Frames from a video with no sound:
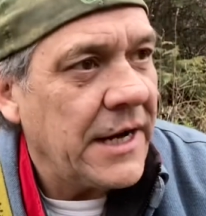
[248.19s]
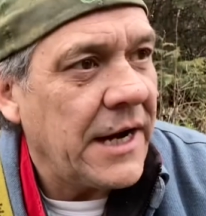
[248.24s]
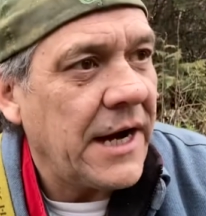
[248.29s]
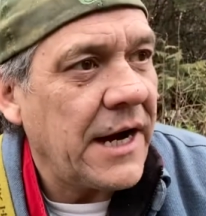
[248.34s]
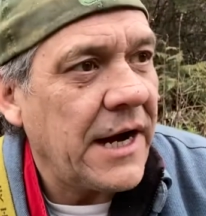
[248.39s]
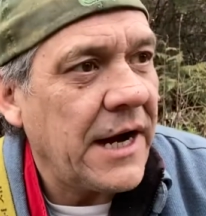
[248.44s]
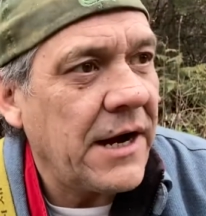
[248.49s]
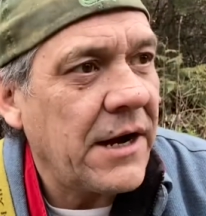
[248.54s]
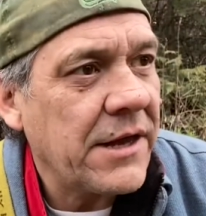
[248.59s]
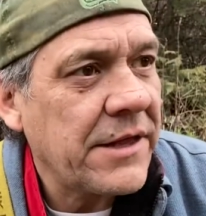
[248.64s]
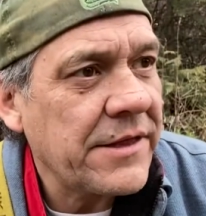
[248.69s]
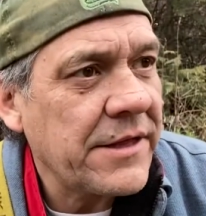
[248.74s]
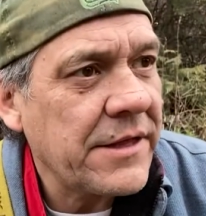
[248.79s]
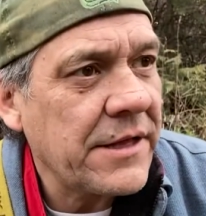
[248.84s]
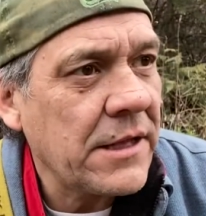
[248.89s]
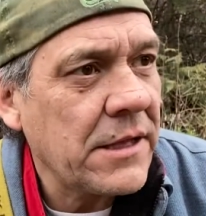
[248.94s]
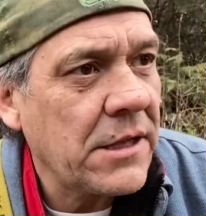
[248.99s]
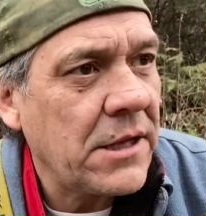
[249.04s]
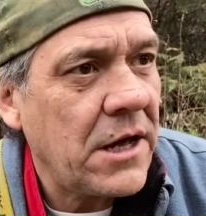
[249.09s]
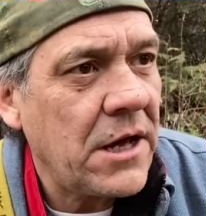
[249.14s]
A
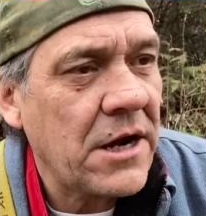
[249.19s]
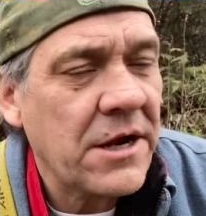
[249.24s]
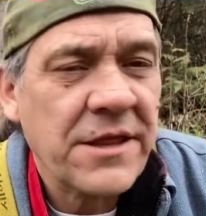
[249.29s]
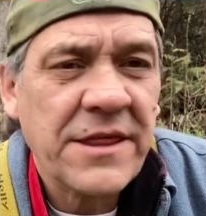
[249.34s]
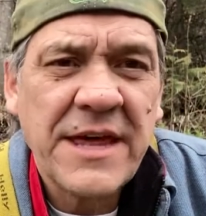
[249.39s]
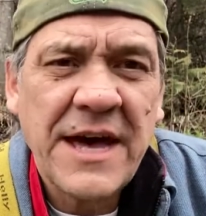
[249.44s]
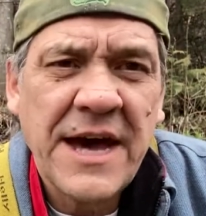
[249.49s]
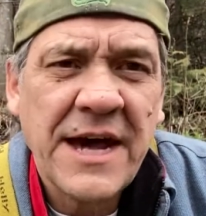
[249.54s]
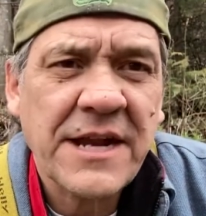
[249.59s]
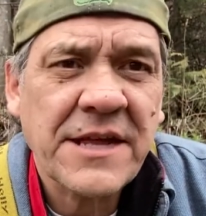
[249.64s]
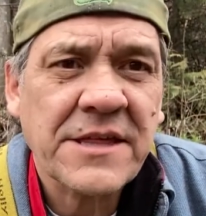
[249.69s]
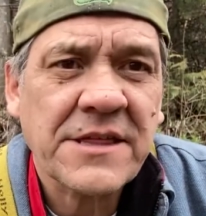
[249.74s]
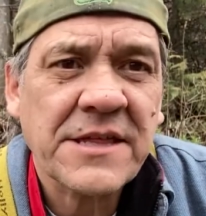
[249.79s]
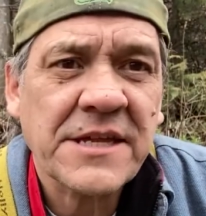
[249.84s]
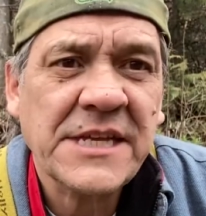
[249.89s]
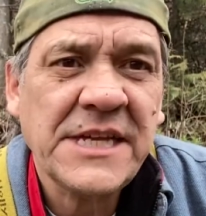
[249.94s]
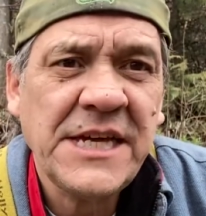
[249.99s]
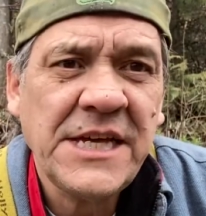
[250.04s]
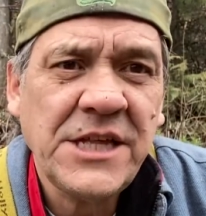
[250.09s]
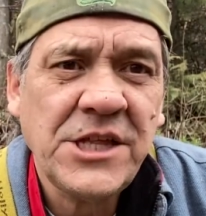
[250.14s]
lot of that is
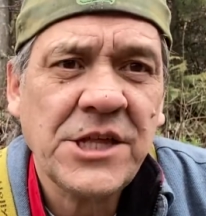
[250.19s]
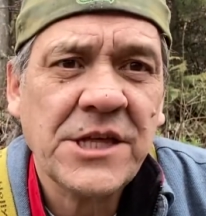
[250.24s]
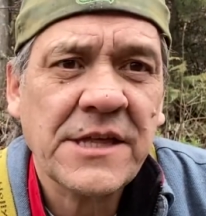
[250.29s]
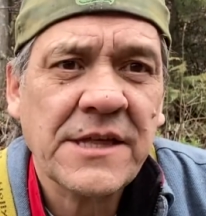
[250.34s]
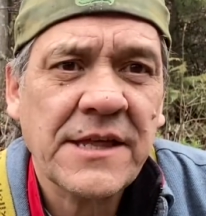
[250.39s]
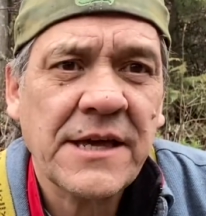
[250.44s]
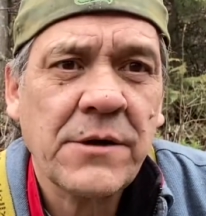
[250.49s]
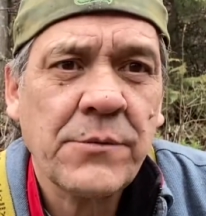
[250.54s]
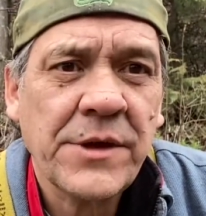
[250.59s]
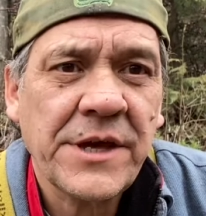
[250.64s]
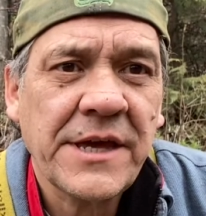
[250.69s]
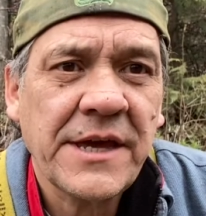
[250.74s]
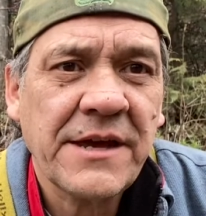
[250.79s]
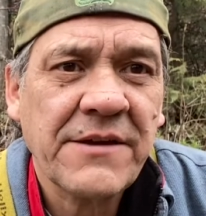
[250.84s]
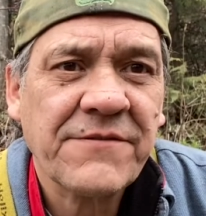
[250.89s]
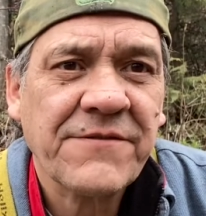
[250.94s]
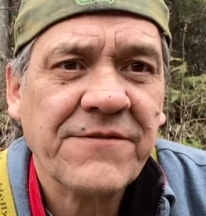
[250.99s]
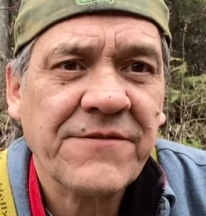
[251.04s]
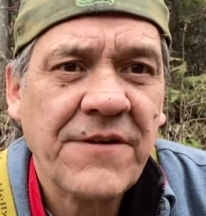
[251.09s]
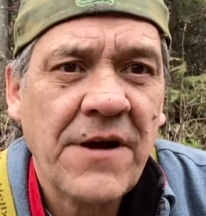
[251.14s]
the teachings that we
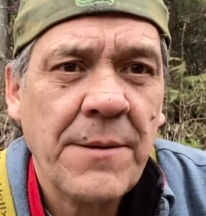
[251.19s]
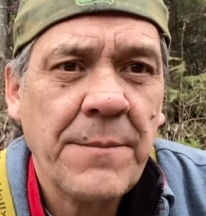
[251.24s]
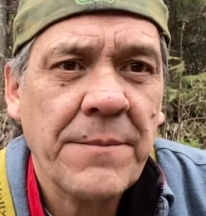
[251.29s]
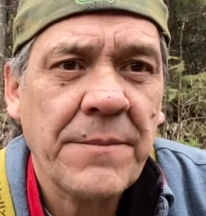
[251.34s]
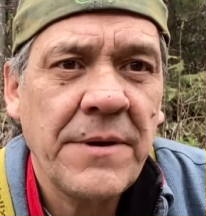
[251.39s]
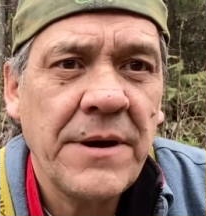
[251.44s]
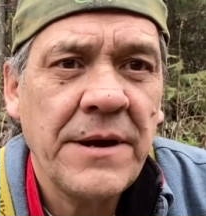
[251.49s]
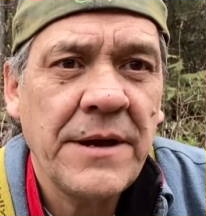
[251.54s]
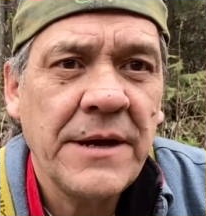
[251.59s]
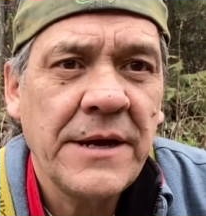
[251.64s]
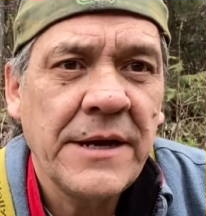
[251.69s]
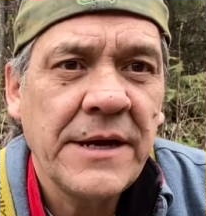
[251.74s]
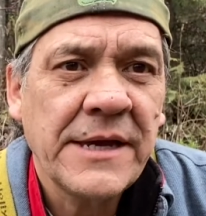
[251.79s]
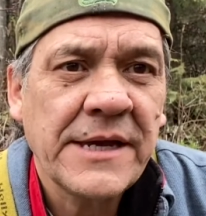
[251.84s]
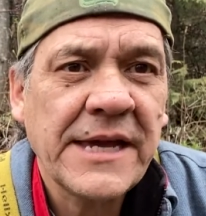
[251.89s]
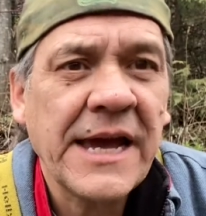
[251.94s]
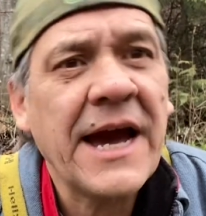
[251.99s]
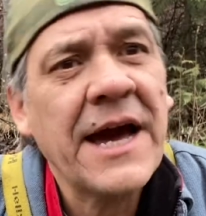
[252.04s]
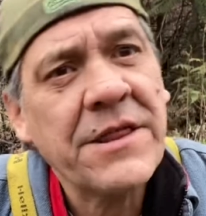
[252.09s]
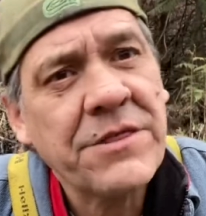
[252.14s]
get from
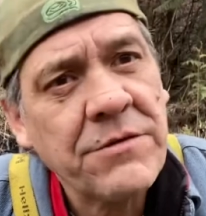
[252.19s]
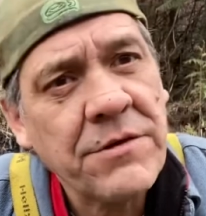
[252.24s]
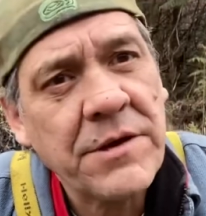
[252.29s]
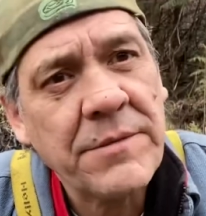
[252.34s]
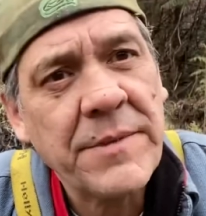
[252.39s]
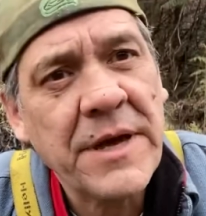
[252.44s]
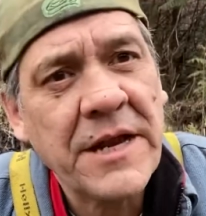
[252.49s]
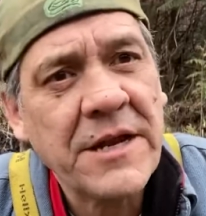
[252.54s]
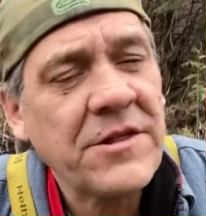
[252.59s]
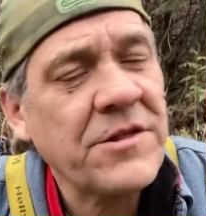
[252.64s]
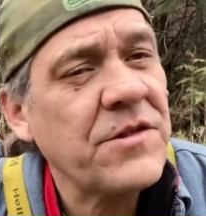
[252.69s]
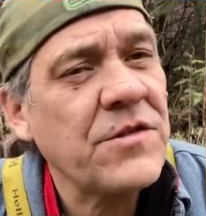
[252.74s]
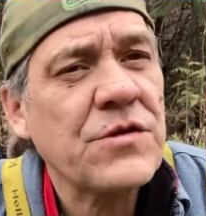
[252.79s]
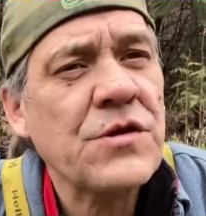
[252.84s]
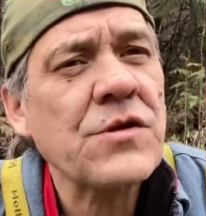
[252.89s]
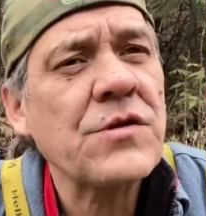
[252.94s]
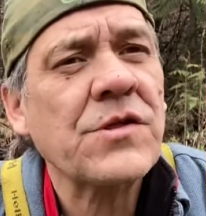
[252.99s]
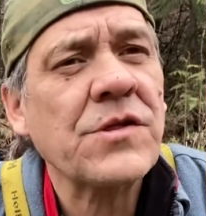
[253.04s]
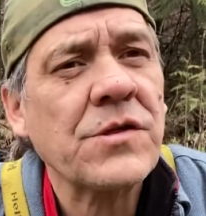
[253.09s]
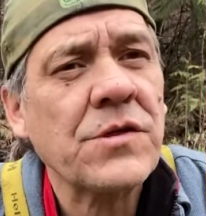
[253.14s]
gathering medicines.
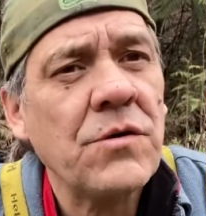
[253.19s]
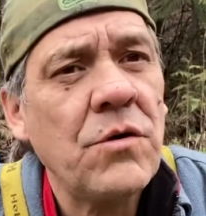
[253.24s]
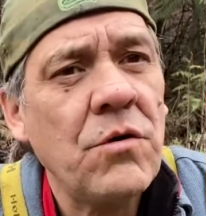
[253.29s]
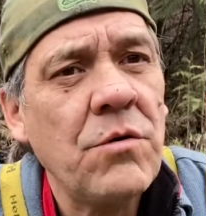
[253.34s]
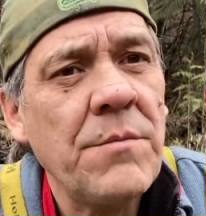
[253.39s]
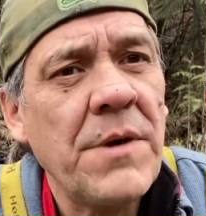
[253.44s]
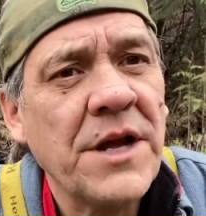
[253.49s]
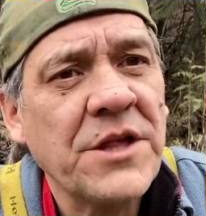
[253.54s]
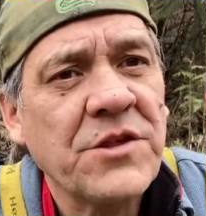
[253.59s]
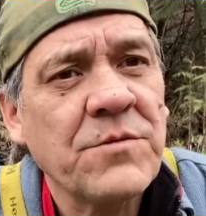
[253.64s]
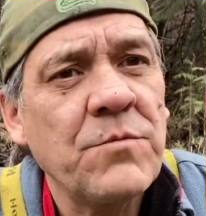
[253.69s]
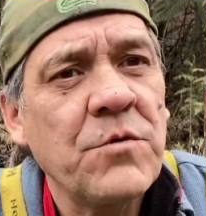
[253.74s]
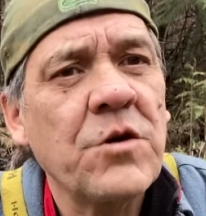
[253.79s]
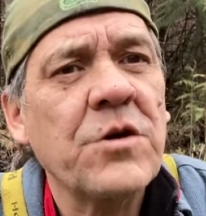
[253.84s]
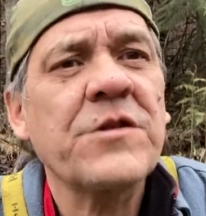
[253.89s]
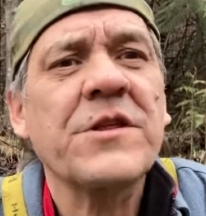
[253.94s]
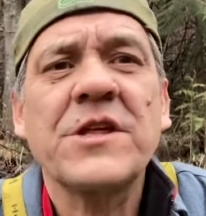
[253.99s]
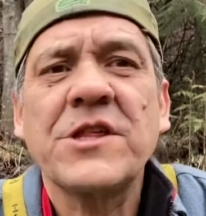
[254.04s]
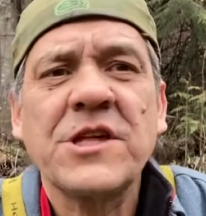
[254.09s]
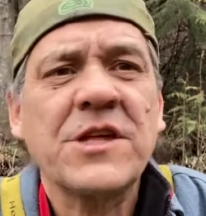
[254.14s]
There's so much
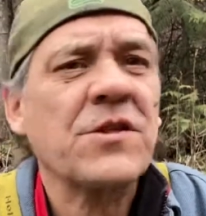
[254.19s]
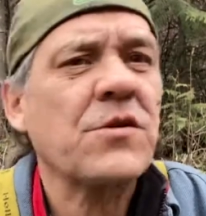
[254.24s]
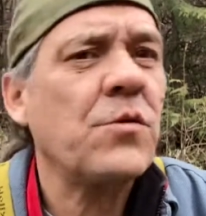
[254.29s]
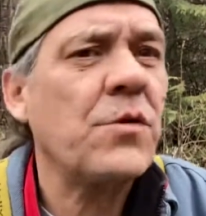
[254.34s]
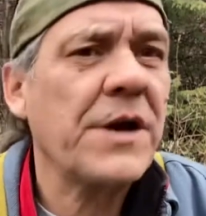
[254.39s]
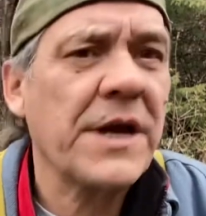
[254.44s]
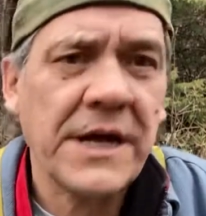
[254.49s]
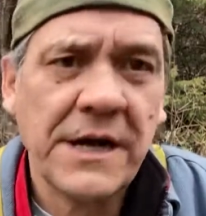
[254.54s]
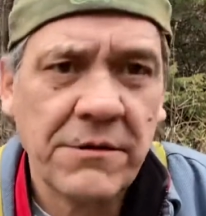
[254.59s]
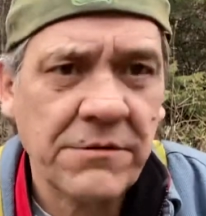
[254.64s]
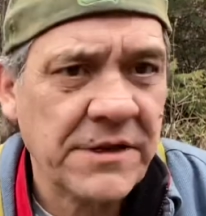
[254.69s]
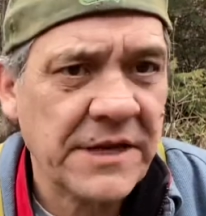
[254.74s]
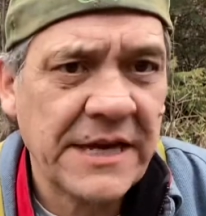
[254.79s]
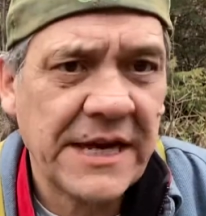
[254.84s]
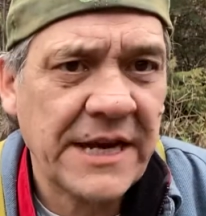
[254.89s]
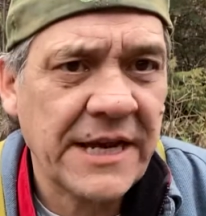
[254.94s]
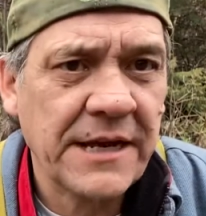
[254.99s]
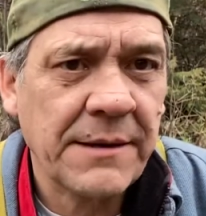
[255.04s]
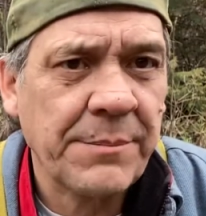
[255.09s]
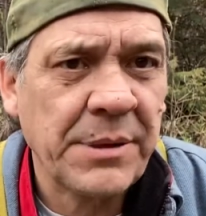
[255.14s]
more than just going out and
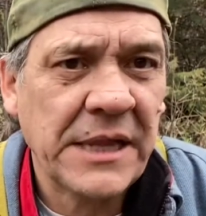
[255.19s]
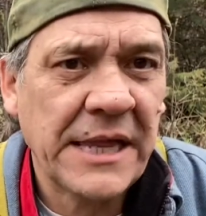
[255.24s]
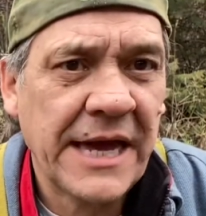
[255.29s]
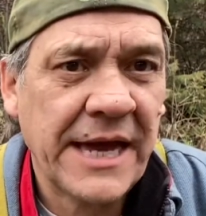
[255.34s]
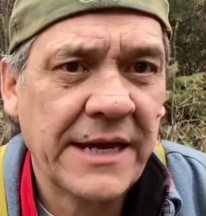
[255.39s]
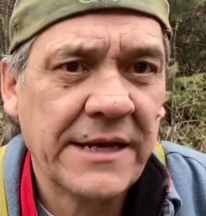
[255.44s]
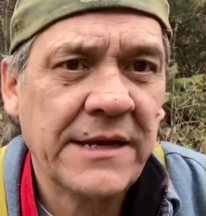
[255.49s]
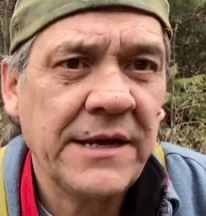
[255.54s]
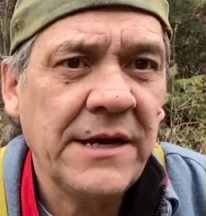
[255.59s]
getting a plant.